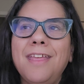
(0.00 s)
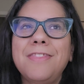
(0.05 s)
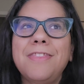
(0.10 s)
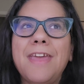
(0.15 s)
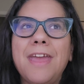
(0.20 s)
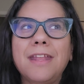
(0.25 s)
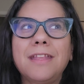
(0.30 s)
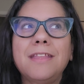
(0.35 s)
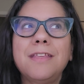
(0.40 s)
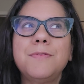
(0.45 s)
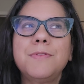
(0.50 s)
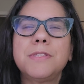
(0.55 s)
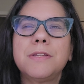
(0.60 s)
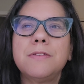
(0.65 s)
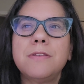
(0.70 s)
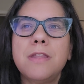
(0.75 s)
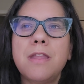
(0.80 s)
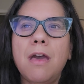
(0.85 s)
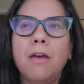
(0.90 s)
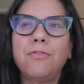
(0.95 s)
that gives
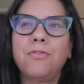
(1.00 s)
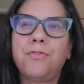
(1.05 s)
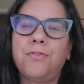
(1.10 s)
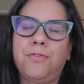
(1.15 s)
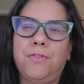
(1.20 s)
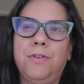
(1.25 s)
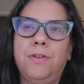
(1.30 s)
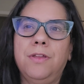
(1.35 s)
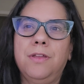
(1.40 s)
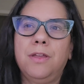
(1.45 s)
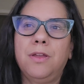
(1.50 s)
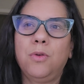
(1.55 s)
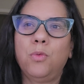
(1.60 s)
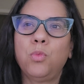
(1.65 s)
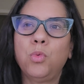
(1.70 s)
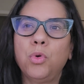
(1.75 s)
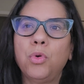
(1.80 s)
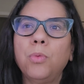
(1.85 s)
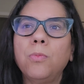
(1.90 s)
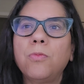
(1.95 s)
enough
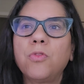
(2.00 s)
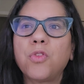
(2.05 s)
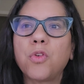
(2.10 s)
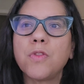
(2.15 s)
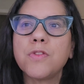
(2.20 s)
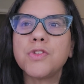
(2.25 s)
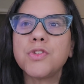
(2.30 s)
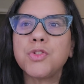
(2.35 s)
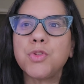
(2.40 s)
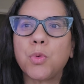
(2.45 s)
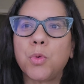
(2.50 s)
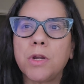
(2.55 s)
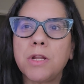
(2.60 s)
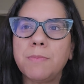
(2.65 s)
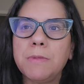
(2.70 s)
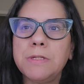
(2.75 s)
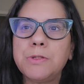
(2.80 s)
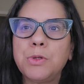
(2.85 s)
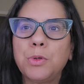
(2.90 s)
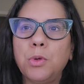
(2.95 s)
room for the story
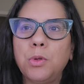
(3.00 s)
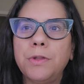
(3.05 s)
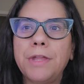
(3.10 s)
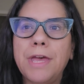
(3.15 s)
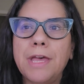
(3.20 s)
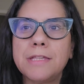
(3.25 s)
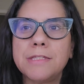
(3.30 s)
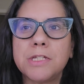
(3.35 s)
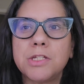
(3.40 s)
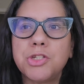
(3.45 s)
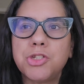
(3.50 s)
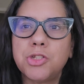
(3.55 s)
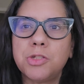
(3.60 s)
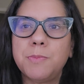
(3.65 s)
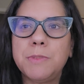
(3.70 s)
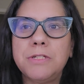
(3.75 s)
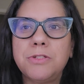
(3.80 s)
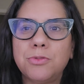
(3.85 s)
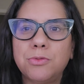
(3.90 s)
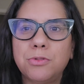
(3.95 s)
to be told as it
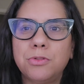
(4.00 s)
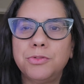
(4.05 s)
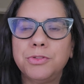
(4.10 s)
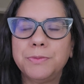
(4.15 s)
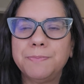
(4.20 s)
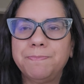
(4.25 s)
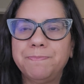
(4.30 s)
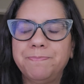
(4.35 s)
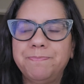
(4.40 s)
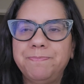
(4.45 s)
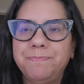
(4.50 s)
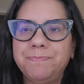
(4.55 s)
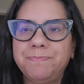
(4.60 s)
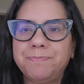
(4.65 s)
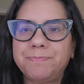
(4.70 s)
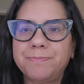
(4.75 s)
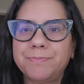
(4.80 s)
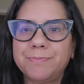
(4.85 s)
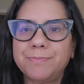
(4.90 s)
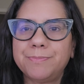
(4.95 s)
should be told.
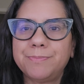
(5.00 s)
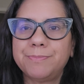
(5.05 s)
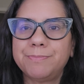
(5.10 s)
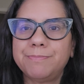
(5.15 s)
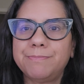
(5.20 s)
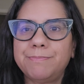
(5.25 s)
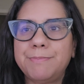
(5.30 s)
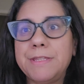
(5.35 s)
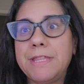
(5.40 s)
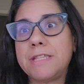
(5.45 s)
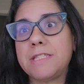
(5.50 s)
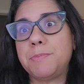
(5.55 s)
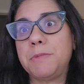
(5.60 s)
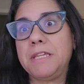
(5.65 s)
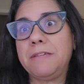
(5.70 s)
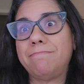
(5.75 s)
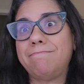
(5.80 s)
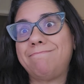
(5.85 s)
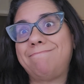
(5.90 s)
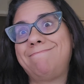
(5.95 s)
But that's
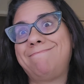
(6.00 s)
me.